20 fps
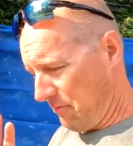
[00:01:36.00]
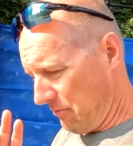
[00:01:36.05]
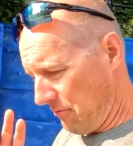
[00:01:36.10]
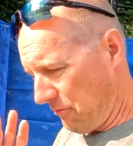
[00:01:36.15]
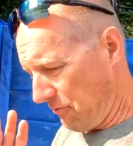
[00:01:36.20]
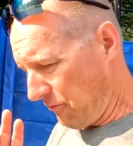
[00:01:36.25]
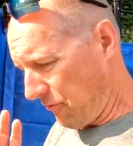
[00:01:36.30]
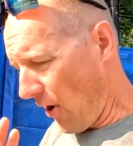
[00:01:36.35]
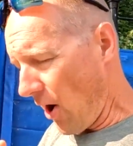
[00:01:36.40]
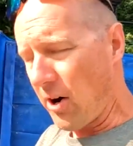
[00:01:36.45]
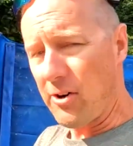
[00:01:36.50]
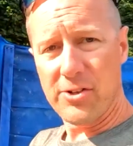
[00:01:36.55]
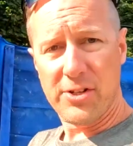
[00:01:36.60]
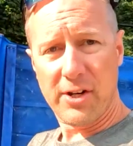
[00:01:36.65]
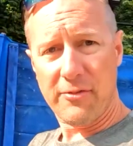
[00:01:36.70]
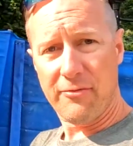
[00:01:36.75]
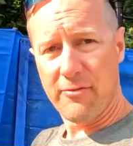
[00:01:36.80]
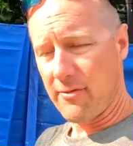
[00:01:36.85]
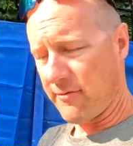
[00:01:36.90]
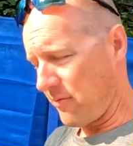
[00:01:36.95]
far
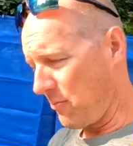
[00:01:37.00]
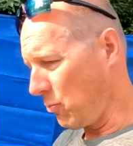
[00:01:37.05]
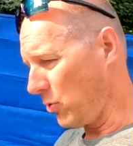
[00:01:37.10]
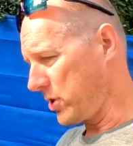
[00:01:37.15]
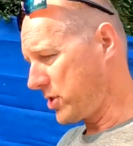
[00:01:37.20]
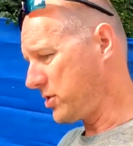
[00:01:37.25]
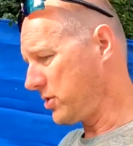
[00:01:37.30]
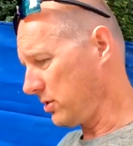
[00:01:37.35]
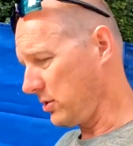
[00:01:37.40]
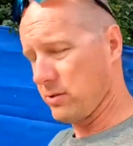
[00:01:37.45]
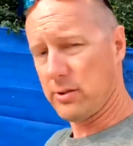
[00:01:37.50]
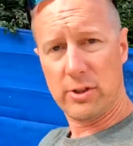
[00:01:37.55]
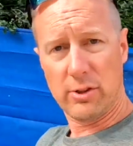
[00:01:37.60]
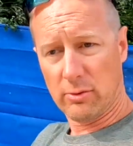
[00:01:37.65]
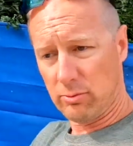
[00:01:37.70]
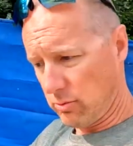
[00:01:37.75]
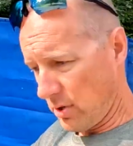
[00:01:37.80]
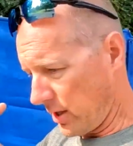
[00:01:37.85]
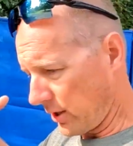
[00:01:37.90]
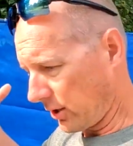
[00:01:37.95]
different from what
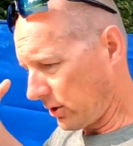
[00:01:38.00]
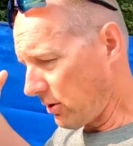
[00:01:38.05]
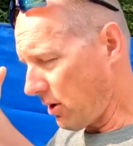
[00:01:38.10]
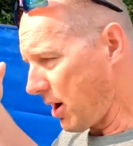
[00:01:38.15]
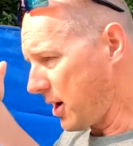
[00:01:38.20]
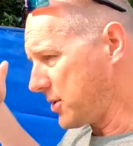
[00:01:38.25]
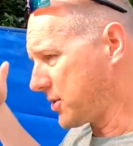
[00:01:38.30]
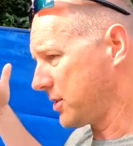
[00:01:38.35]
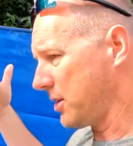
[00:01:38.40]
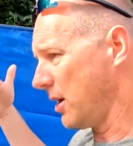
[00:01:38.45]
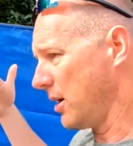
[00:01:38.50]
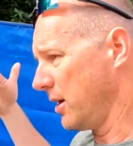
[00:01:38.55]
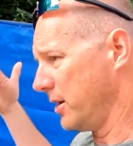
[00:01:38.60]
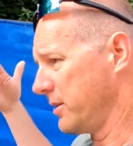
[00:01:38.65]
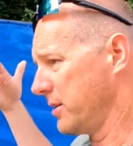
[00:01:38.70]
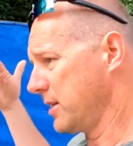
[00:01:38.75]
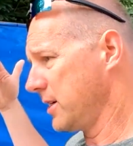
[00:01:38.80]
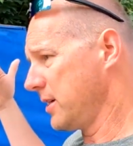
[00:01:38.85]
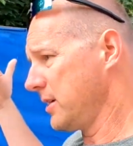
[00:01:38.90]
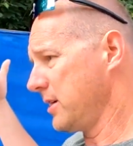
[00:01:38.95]
you'll run across
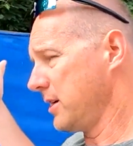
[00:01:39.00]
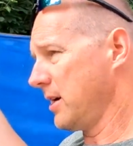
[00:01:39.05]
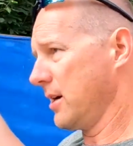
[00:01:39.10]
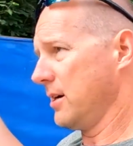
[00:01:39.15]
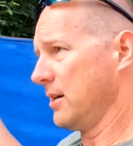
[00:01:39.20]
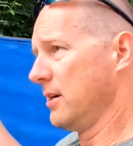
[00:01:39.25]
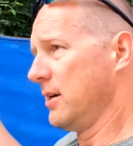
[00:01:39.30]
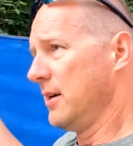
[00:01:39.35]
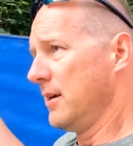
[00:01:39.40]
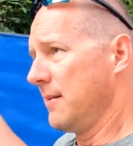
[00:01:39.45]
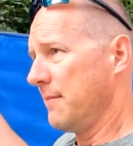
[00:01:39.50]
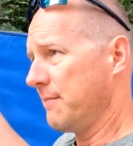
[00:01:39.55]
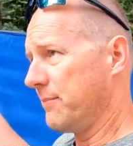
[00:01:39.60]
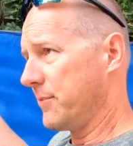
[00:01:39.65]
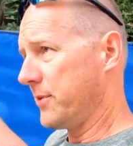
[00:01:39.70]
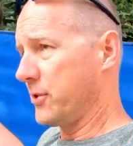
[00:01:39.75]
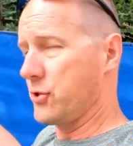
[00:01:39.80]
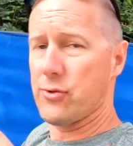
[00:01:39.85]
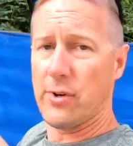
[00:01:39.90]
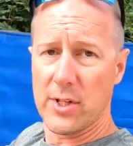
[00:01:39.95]
on the
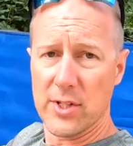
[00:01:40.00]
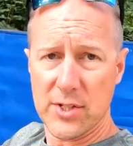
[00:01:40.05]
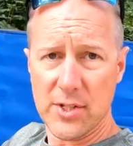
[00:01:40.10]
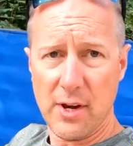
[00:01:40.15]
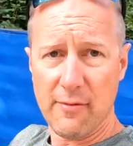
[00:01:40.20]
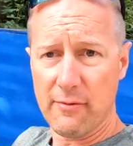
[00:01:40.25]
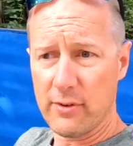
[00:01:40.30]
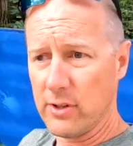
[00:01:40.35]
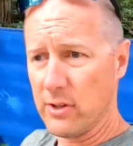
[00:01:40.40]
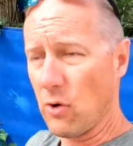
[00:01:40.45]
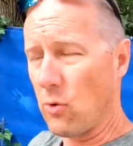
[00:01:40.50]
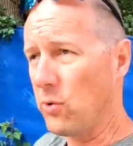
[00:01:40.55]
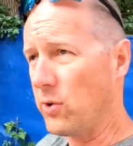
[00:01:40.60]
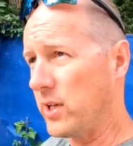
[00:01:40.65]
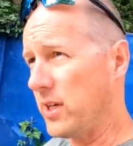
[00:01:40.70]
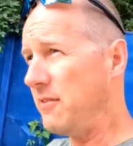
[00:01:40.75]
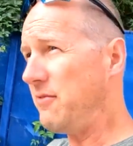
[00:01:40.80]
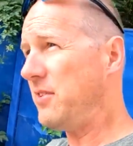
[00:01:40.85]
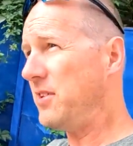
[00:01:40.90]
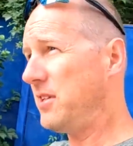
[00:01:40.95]
Trent Severn,
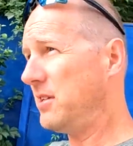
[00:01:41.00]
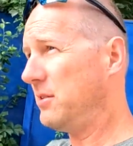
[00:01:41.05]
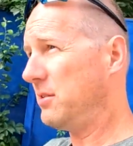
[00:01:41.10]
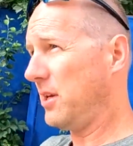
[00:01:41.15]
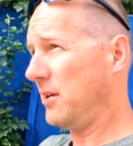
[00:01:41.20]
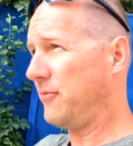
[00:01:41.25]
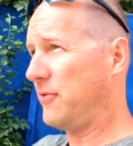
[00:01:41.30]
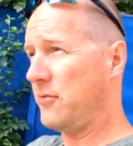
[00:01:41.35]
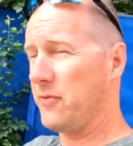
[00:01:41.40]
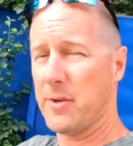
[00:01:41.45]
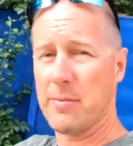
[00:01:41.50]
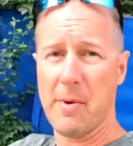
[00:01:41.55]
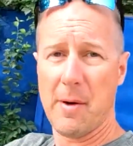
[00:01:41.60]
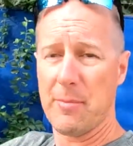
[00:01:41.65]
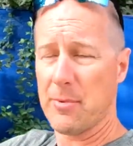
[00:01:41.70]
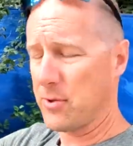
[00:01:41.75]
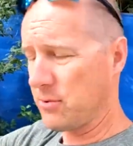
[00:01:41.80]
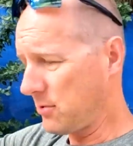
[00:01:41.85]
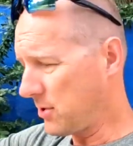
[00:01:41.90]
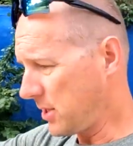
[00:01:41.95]
or even if you've come
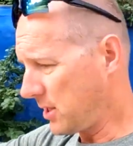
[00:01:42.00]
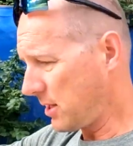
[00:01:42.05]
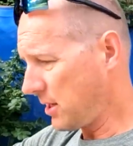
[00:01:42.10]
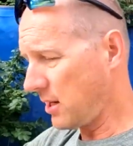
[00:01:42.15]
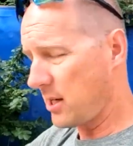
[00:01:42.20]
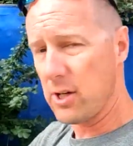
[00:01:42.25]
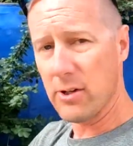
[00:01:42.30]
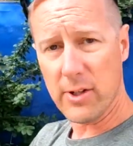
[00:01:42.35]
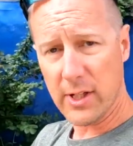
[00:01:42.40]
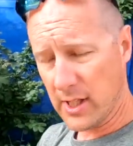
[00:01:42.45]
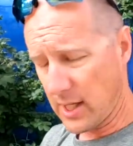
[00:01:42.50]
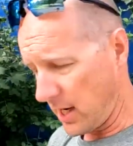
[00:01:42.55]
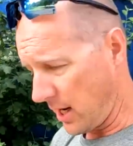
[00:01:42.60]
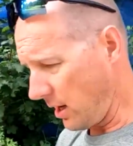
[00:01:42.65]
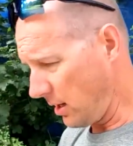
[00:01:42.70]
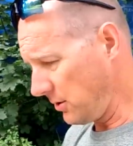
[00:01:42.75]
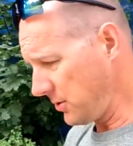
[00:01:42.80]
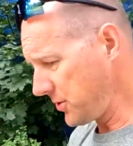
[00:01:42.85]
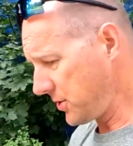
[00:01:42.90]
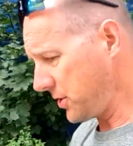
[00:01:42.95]
up through the Erie
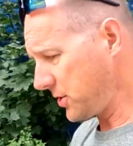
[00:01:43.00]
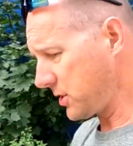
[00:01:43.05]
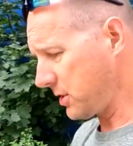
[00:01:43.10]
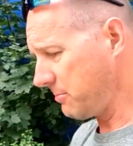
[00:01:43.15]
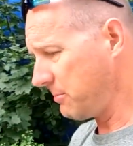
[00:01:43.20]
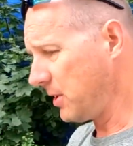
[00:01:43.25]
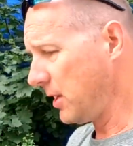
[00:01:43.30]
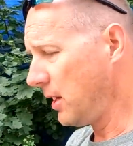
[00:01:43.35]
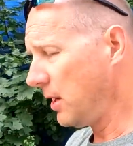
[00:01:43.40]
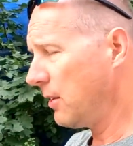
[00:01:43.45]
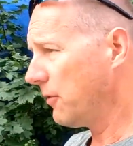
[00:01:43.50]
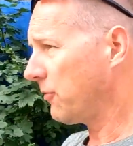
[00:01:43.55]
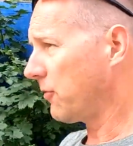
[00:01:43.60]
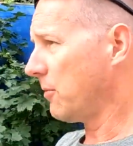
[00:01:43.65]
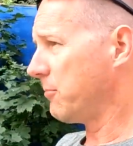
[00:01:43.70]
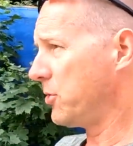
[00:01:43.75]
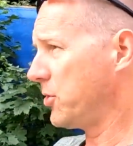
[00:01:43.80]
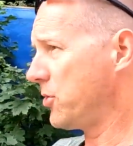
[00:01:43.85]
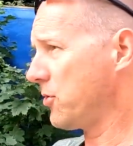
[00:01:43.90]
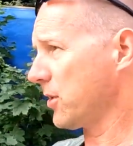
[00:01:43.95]
Canal system
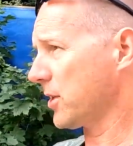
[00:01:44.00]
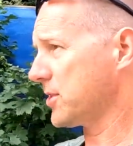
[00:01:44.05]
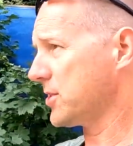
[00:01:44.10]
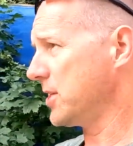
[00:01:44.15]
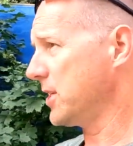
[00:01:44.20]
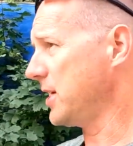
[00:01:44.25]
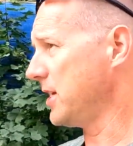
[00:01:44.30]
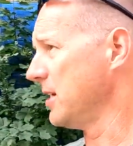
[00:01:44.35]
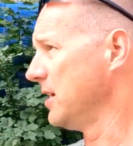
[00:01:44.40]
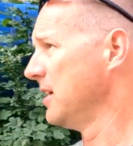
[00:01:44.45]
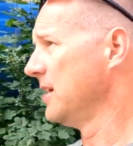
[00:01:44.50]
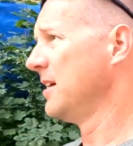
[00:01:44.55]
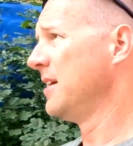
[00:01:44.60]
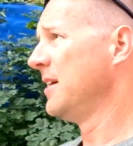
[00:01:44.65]
from New York City.